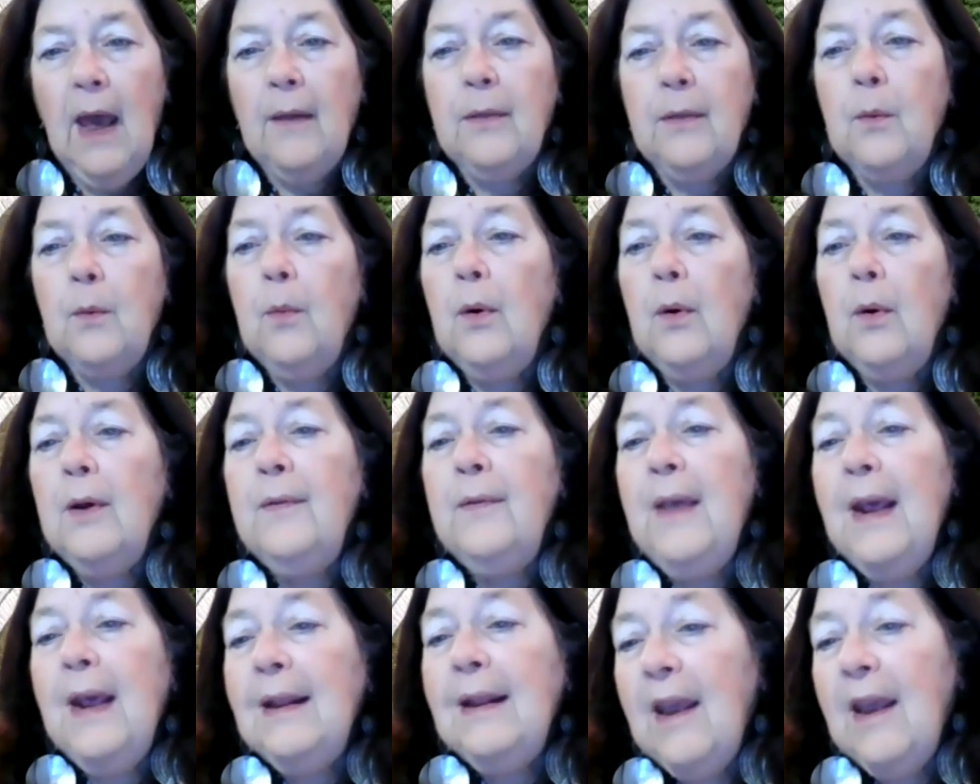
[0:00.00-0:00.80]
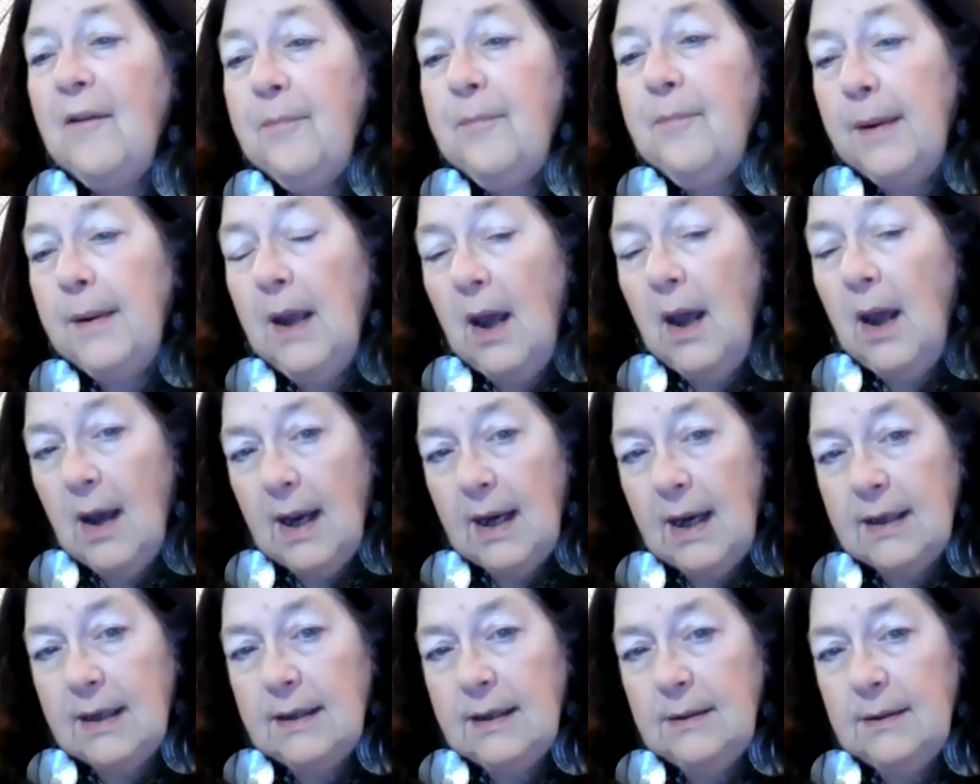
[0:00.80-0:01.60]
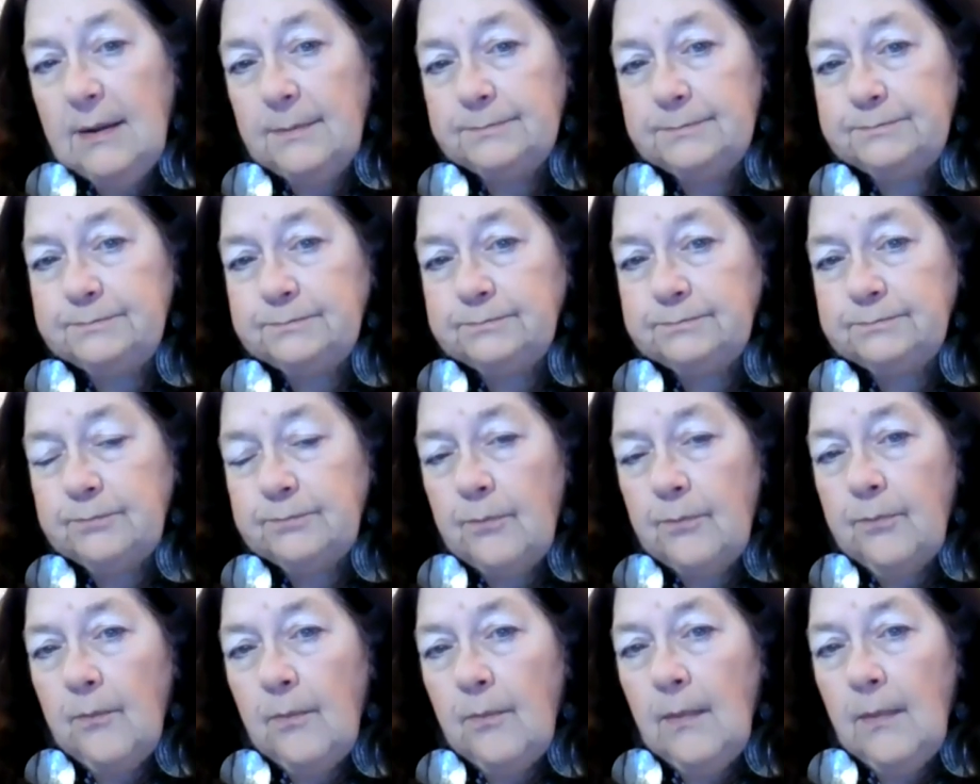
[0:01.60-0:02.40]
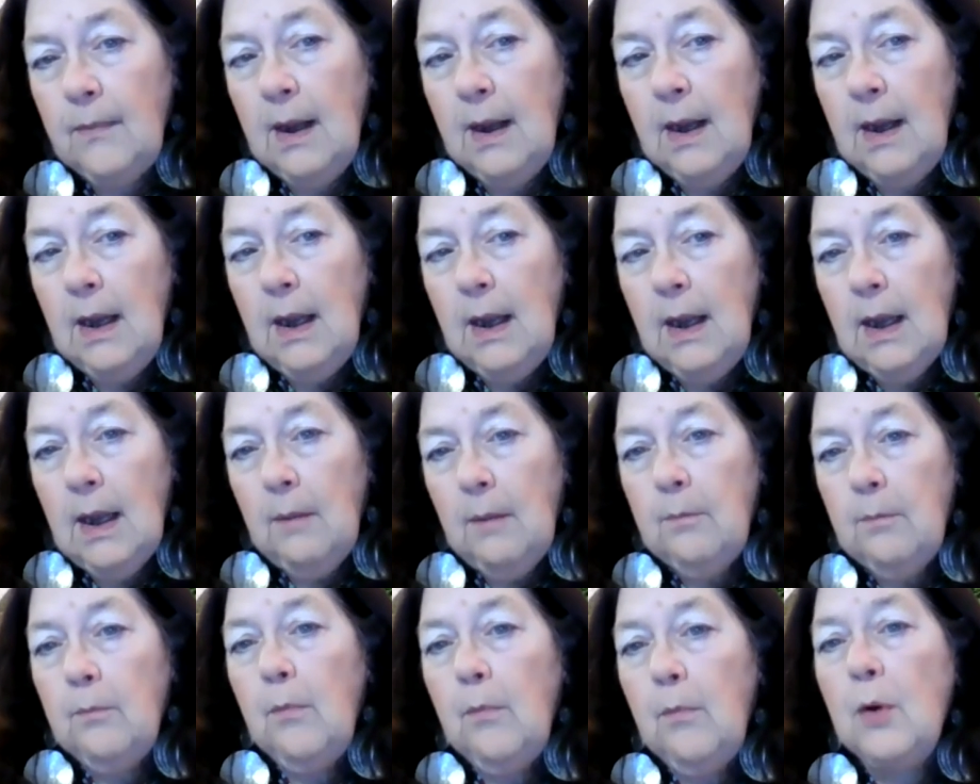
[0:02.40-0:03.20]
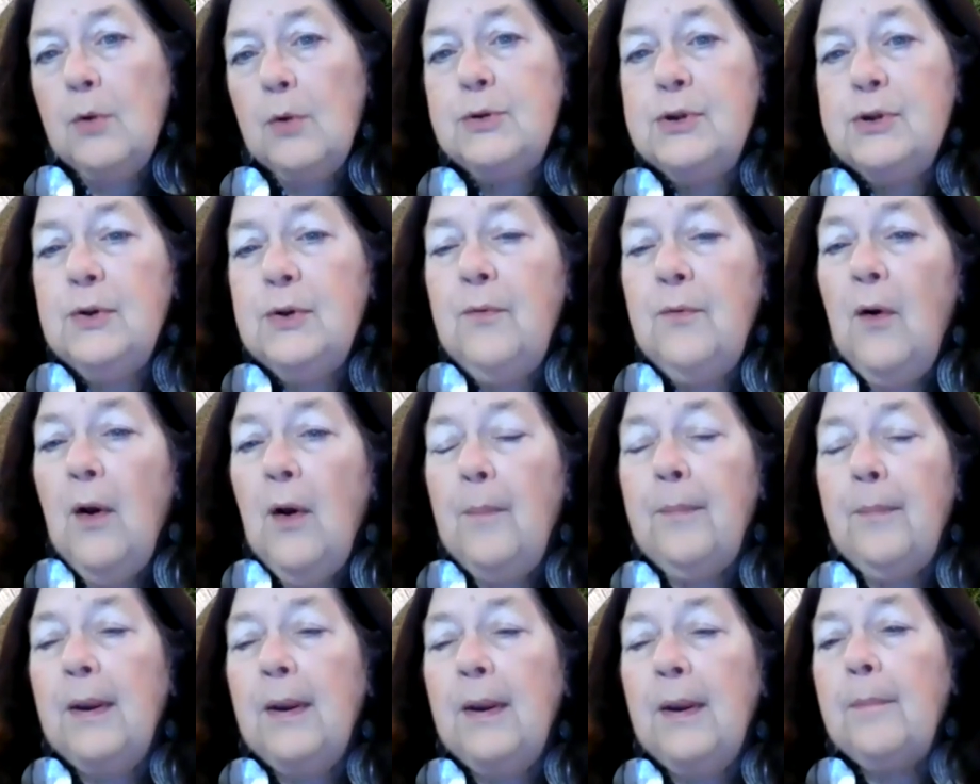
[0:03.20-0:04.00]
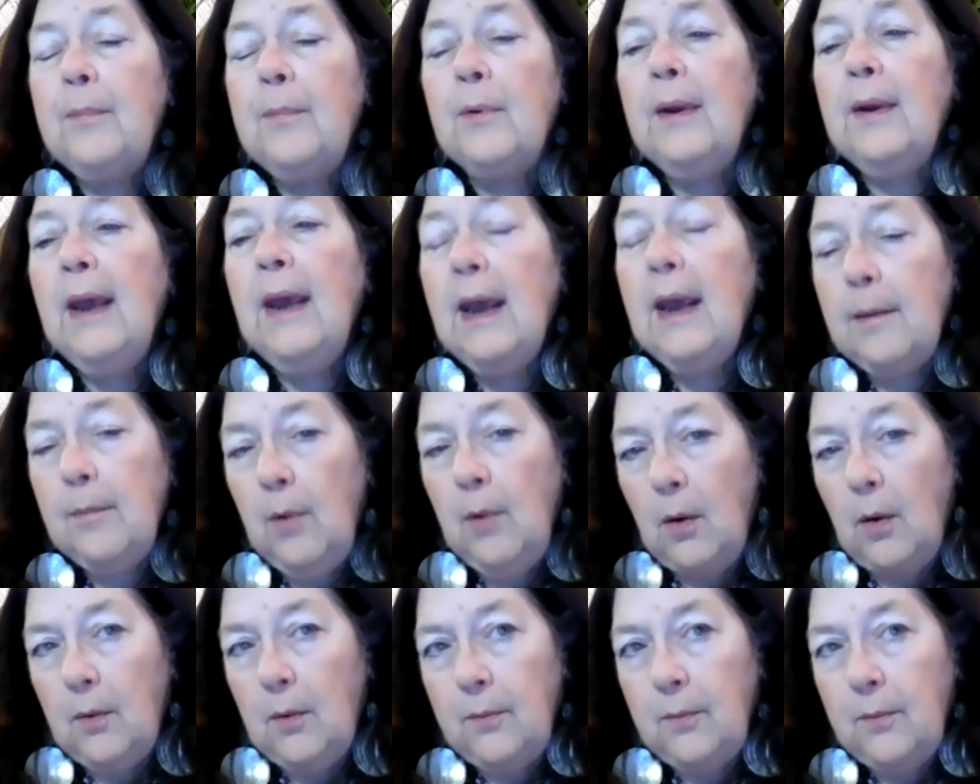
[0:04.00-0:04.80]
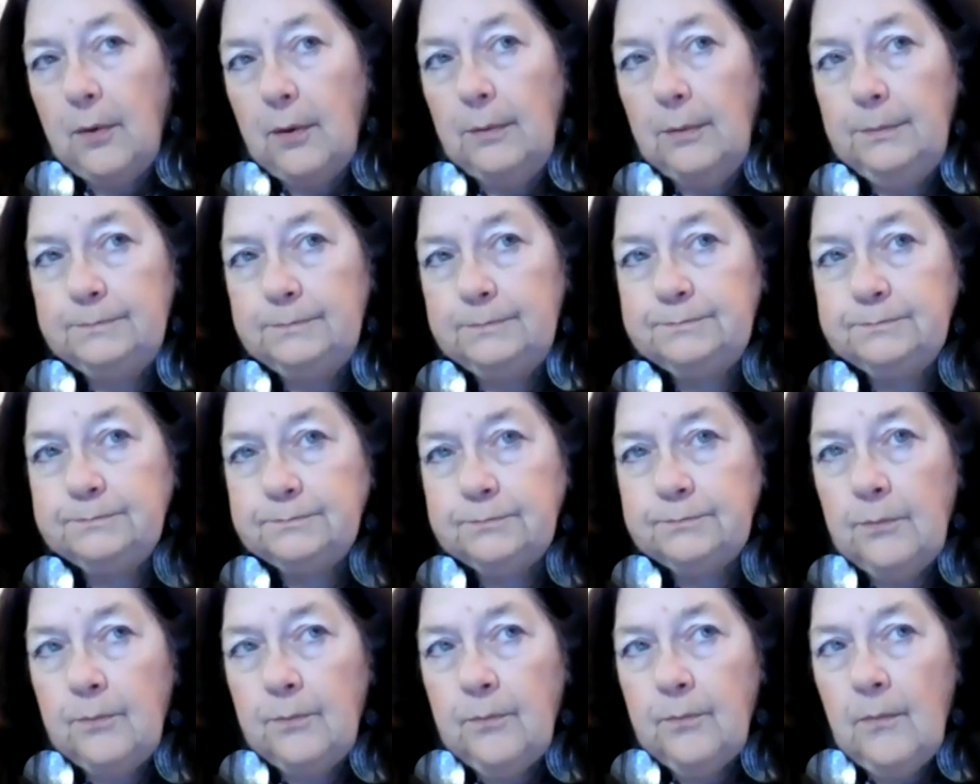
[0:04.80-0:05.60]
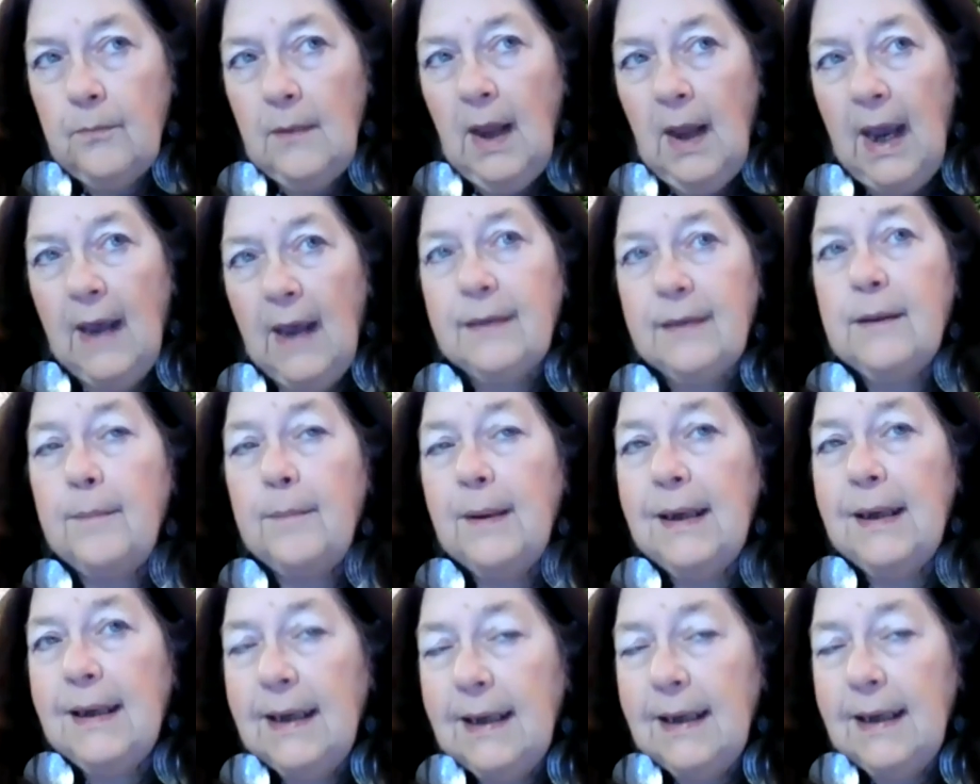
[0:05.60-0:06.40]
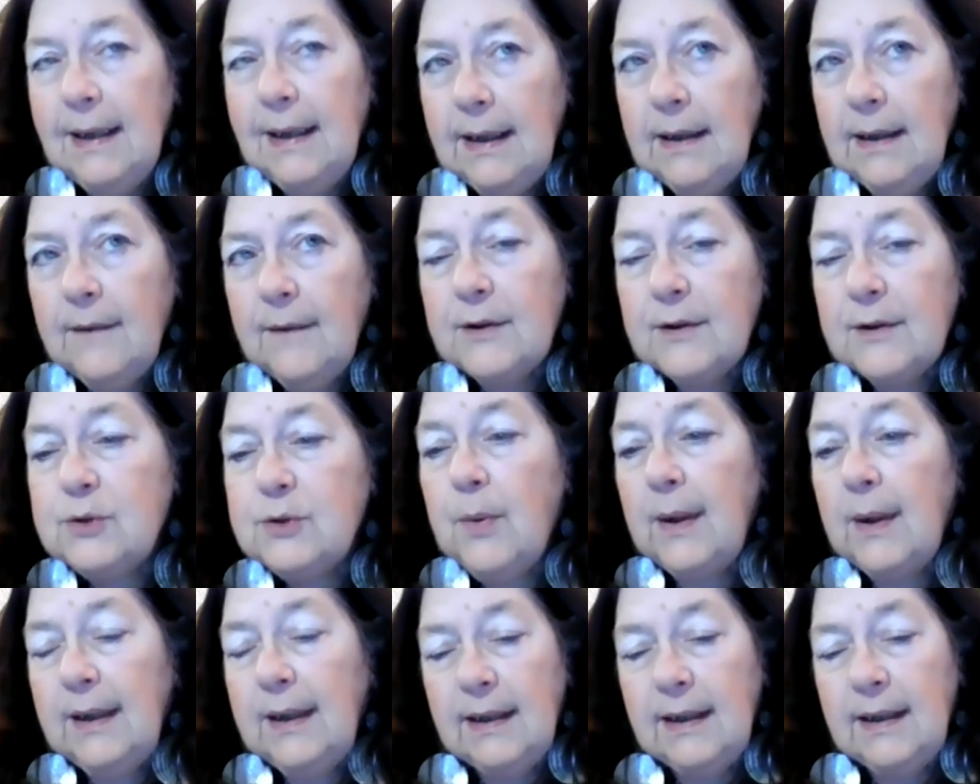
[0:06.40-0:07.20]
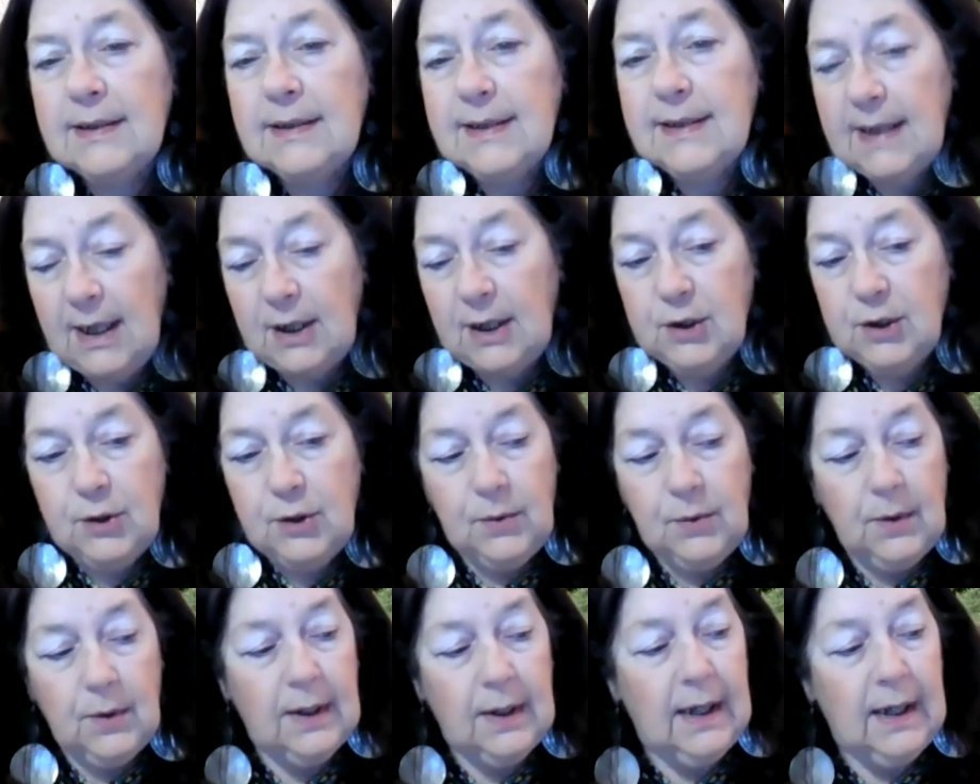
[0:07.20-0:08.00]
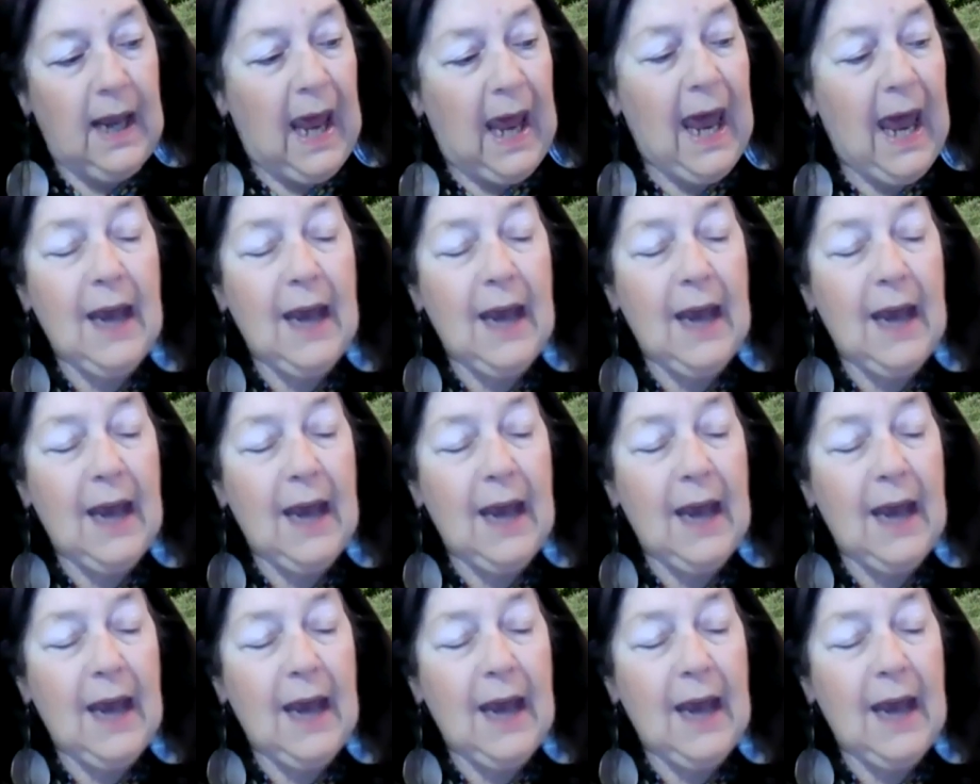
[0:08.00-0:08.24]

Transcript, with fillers: The world they left behind, most of our people came over at the beginning of the 20th century.